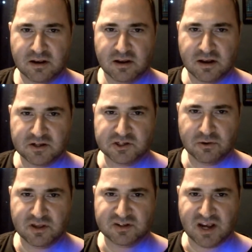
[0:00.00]
And so
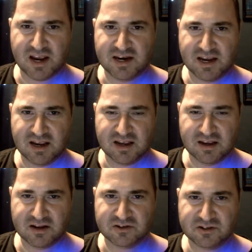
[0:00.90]
this idea
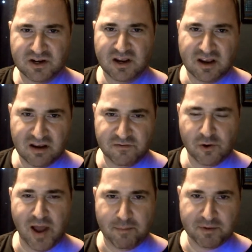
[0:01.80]
is, if you
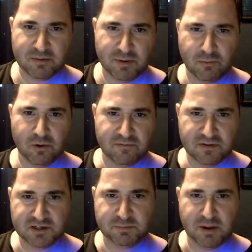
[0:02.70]
happen to be one of
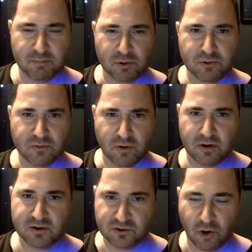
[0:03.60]
these people who
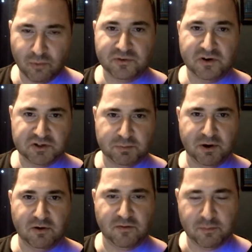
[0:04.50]
don't
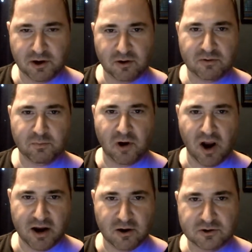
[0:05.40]
disappear from the earth
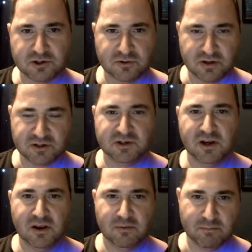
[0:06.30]
prior to this
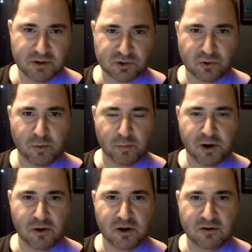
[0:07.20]
miserable
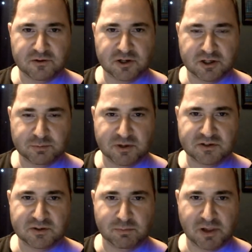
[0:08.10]
period of
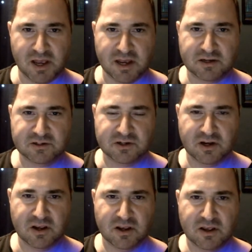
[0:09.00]
judgments and plagues,
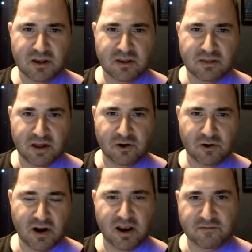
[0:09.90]
then you're
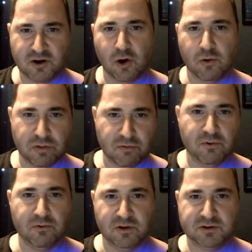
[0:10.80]
going to have to go
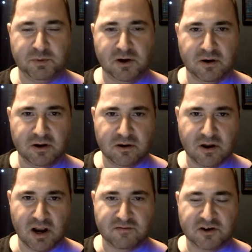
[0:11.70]
through this period. You're going
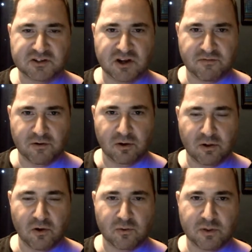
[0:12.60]
to have to suffer
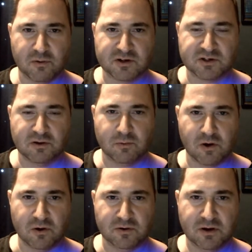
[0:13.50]
along with the rest of the
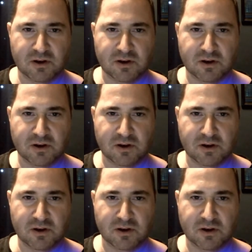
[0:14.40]
world.